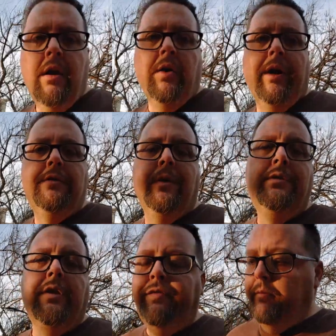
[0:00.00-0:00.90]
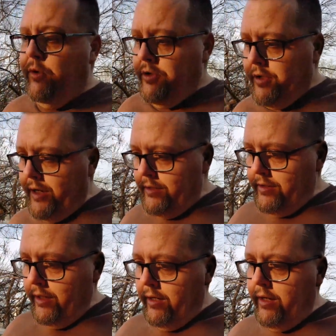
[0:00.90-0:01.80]
Okay, so I took a few more shots
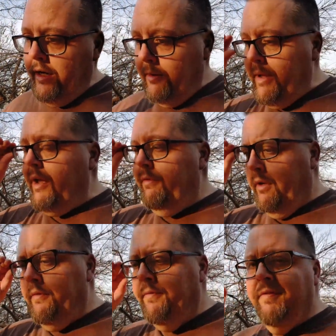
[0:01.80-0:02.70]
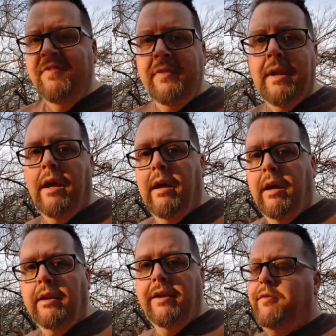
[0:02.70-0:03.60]
and I ended up having
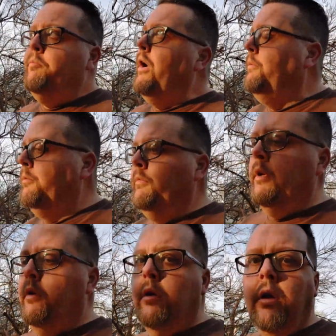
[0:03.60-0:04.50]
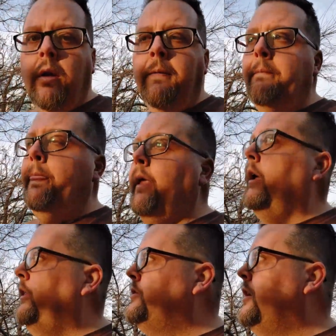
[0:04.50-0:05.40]
a different problem.
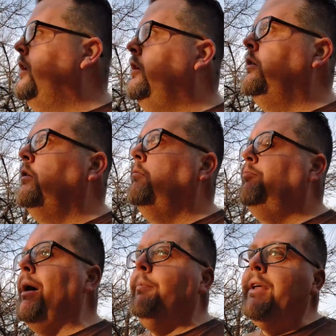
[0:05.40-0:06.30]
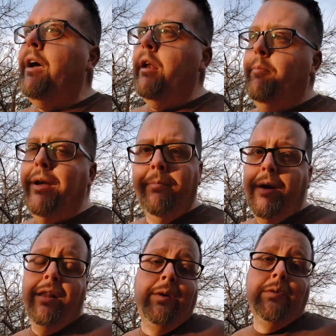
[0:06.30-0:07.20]
The sun popped out.
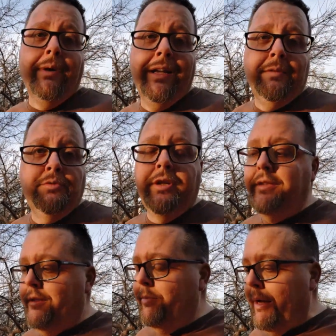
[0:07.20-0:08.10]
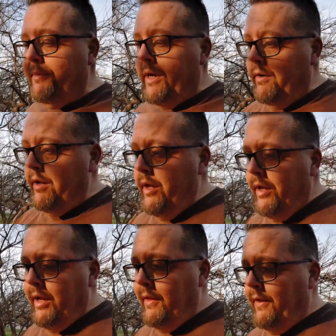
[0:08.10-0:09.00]
Apparently it was behind some trees and it popped out,
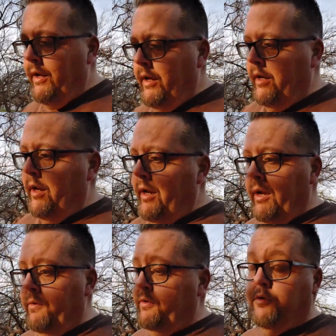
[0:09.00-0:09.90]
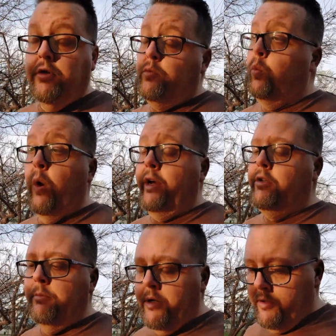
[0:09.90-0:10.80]
and then it was just way
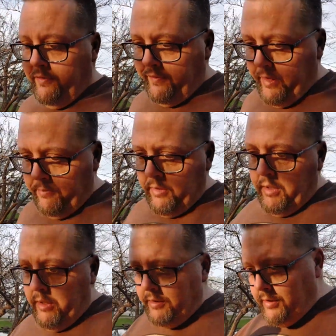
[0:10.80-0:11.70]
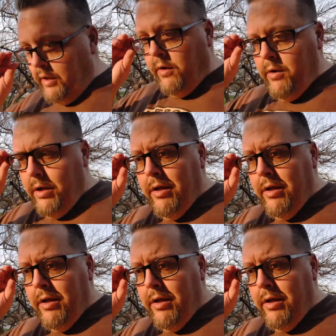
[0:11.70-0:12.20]
too much in the frame. So